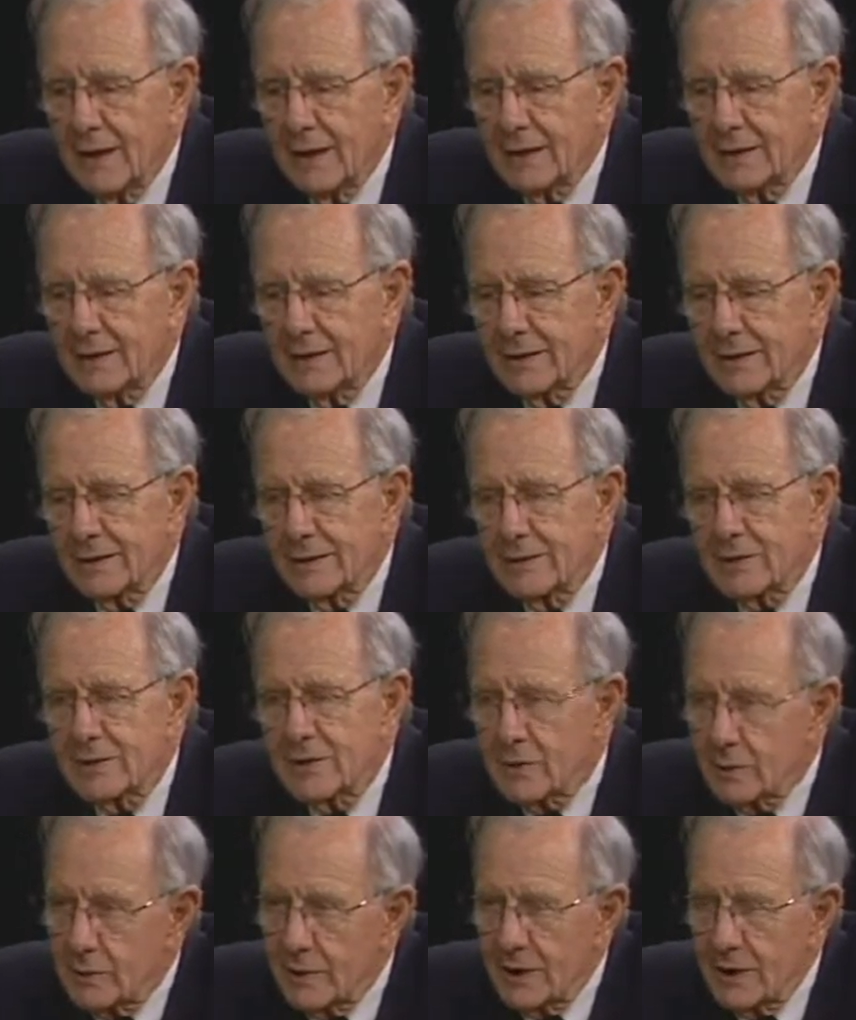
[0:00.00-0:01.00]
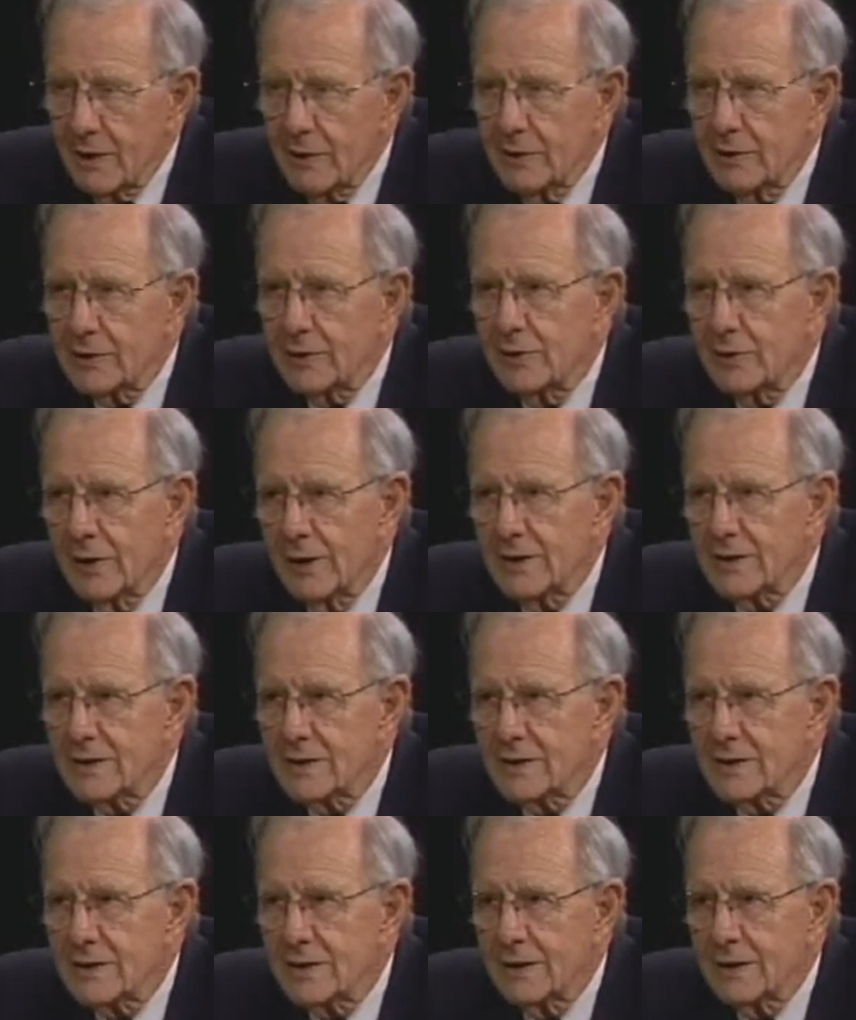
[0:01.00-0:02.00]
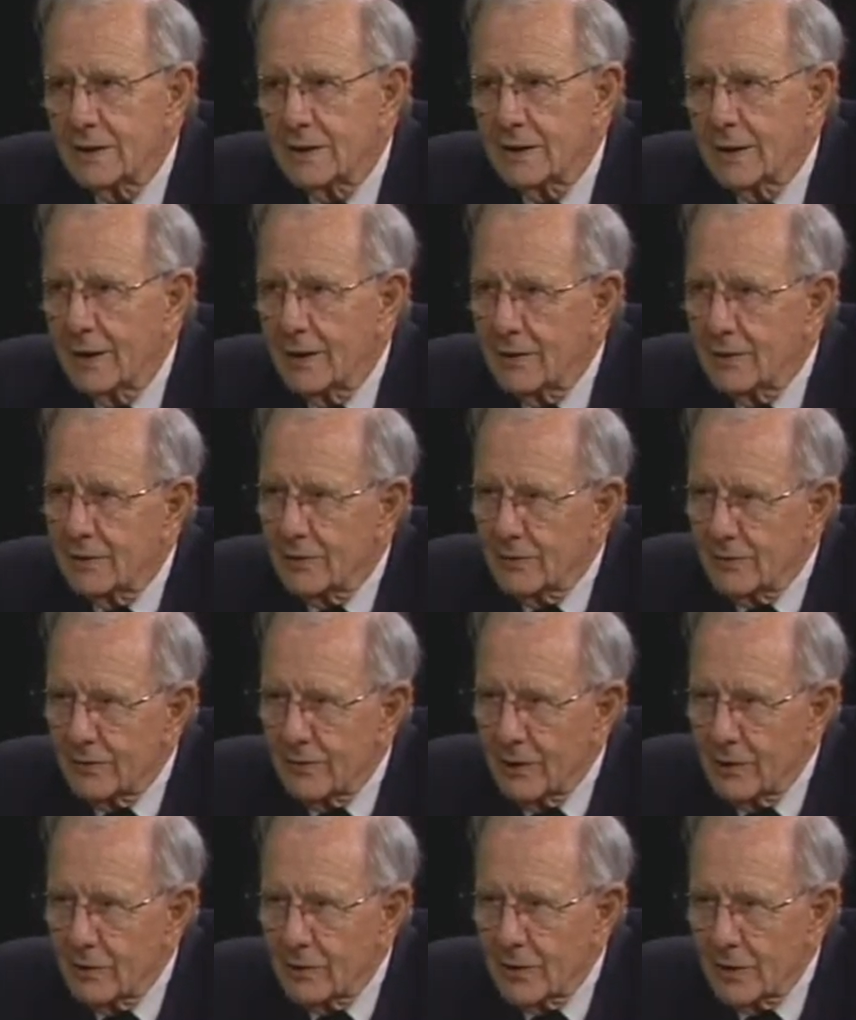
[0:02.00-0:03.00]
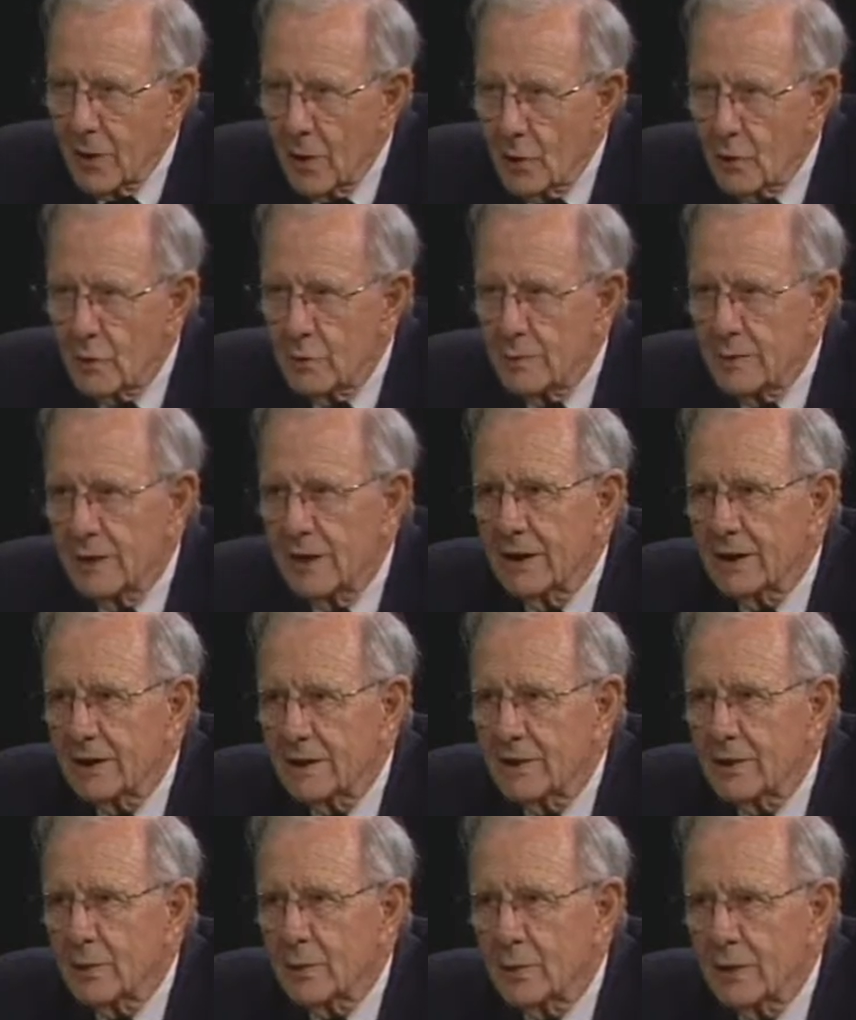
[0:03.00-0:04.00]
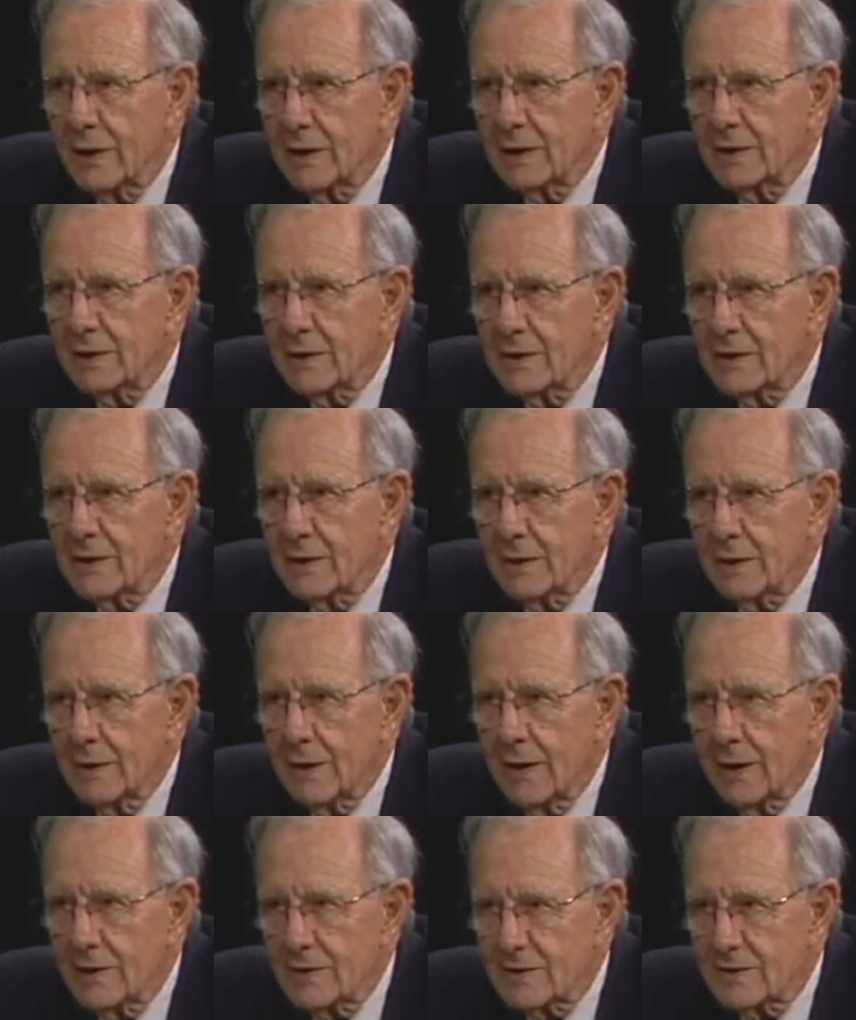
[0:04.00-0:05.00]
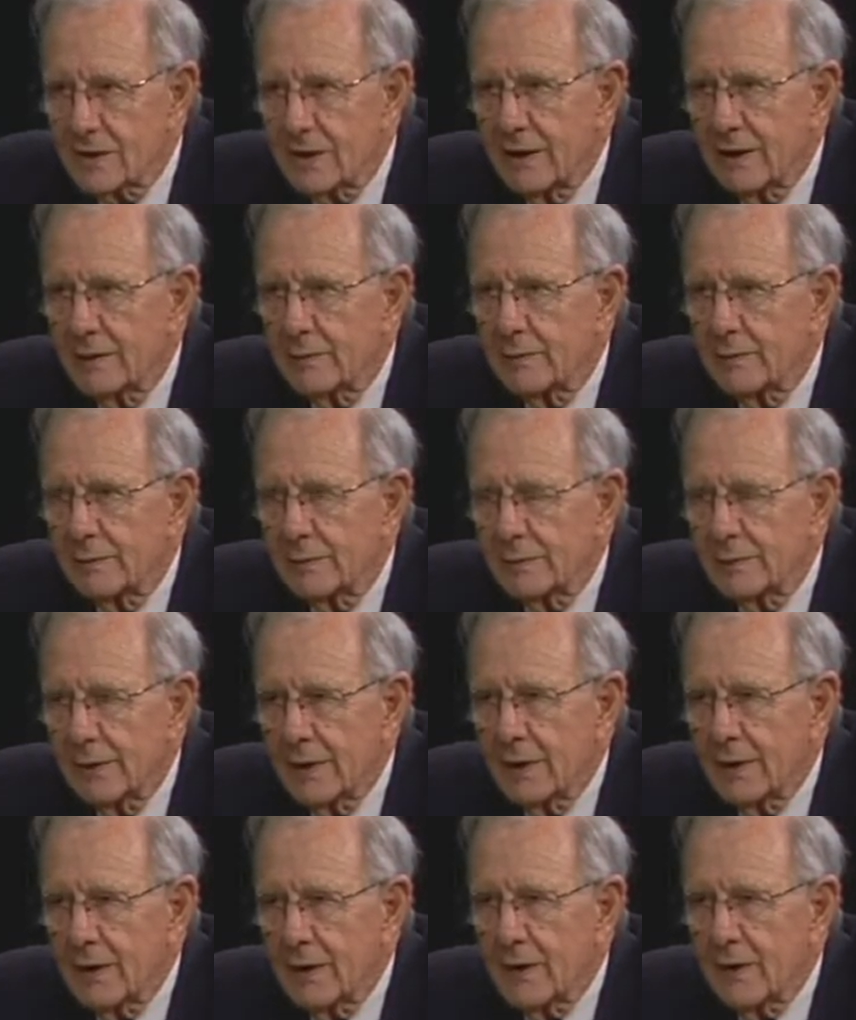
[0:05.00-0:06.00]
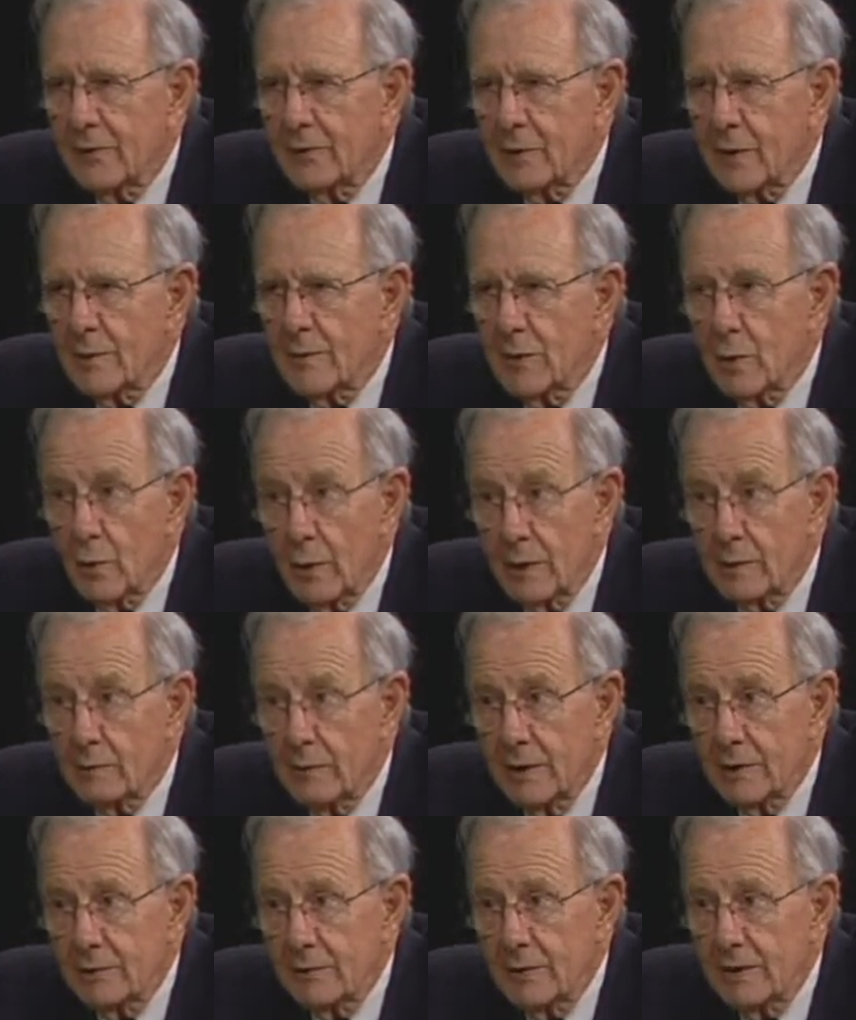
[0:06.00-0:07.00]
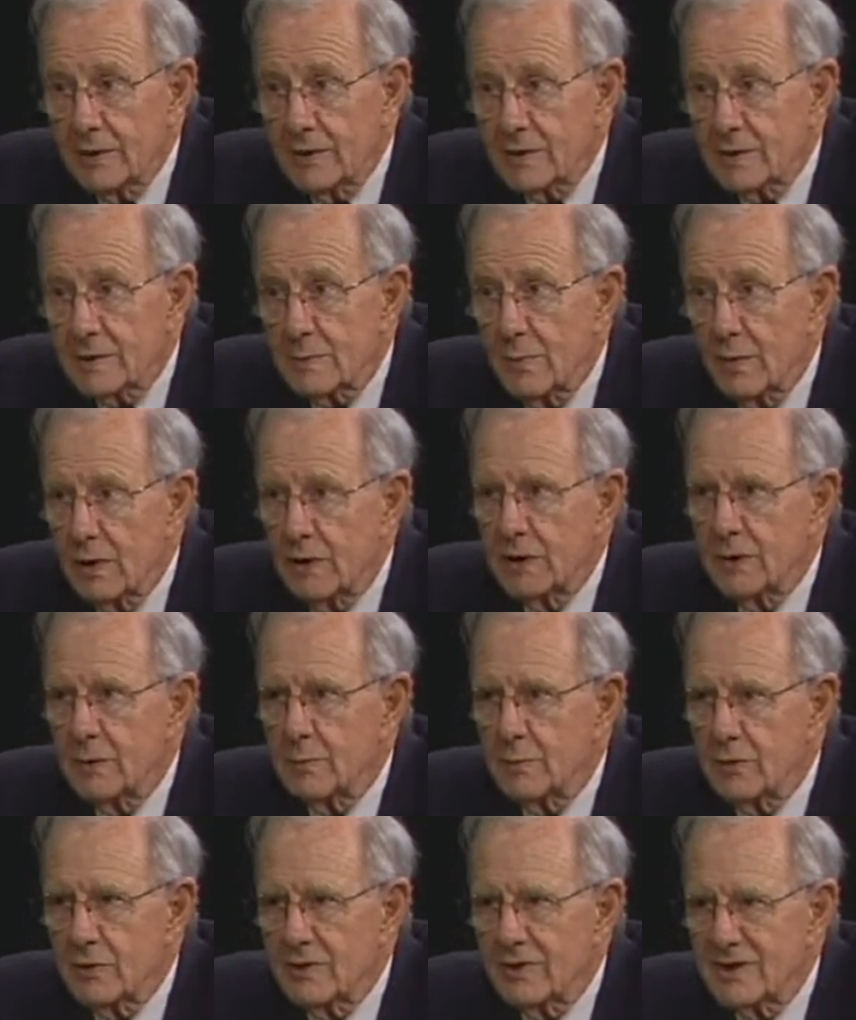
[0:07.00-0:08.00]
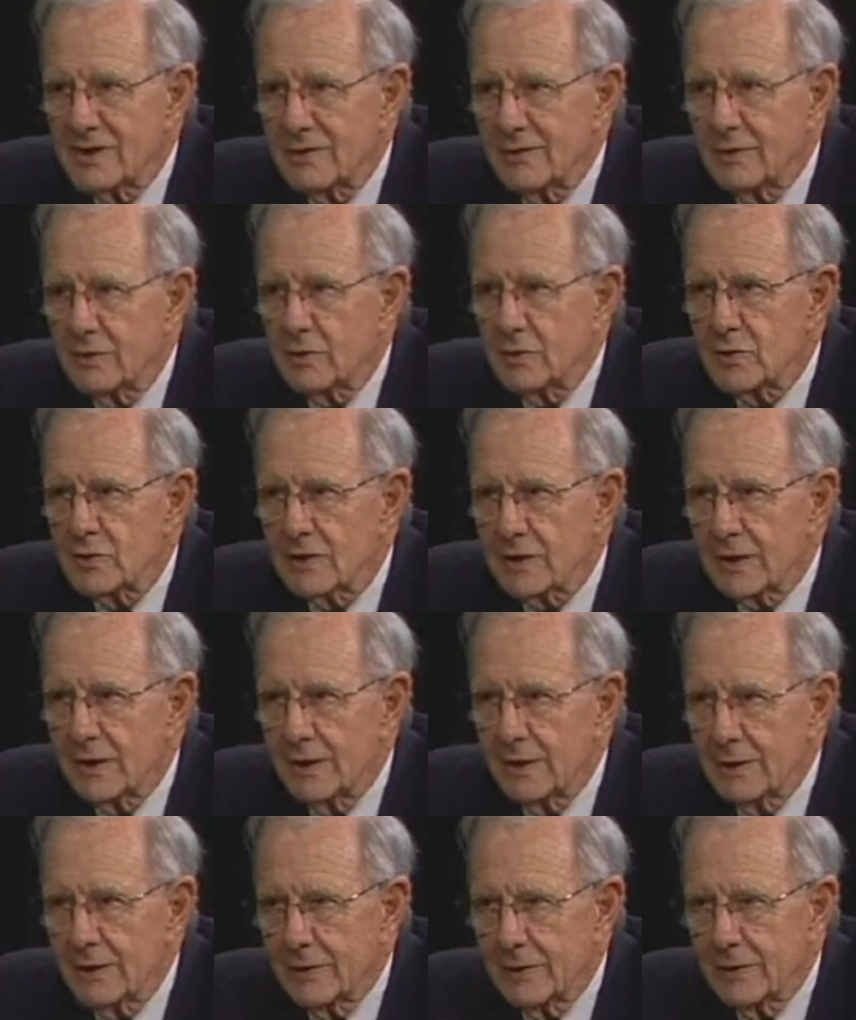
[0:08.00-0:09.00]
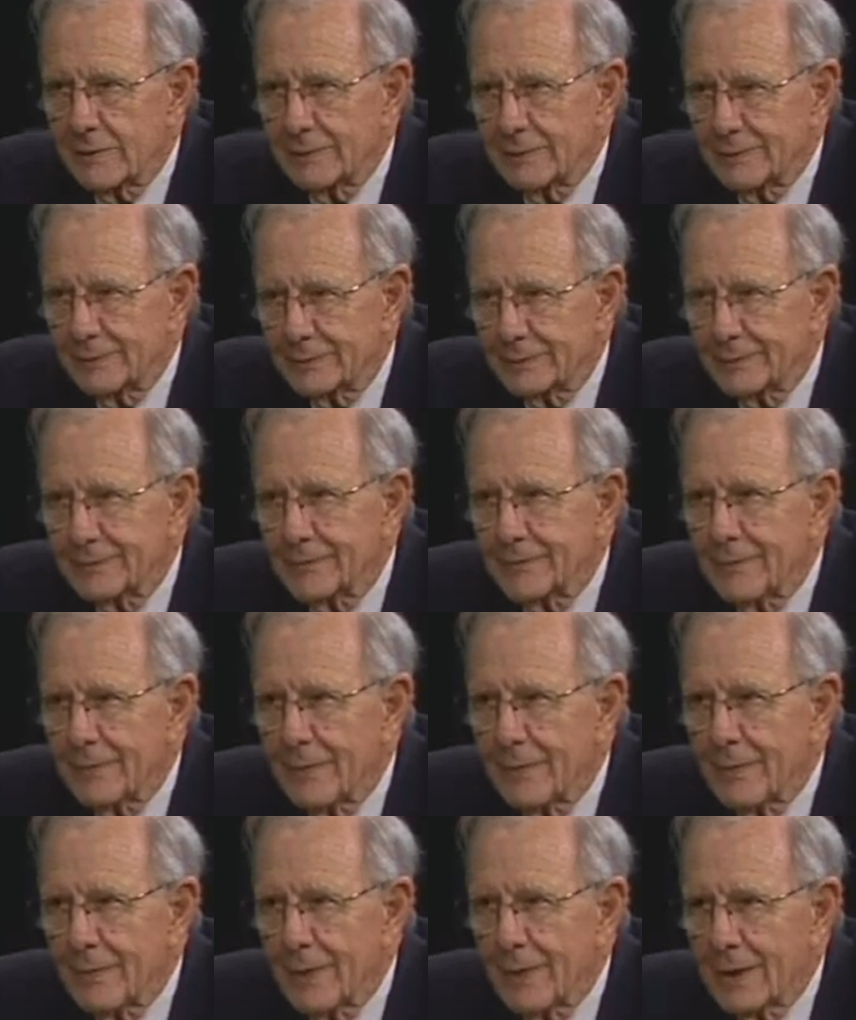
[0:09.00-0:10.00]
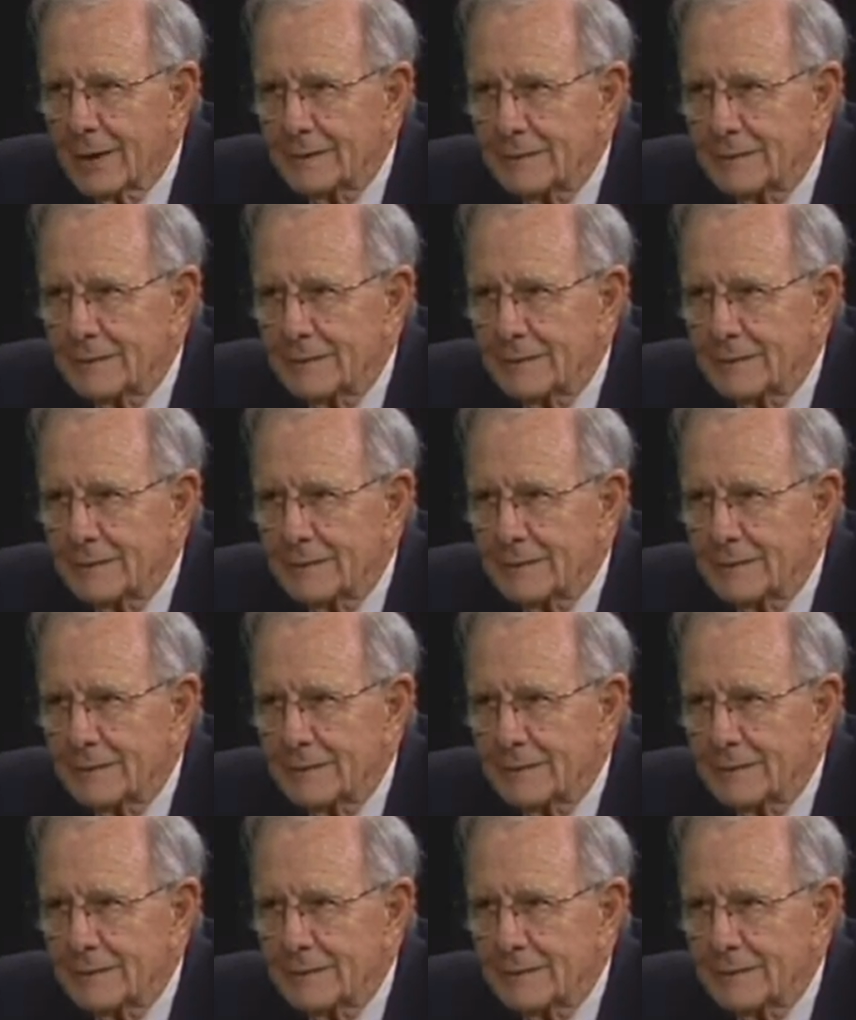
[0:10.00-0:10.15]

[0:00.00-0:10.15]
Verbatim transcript: And uh, so we characterized the, a very low molecular weight enzyme from the white rot fungus Polyporus versicolor. Right.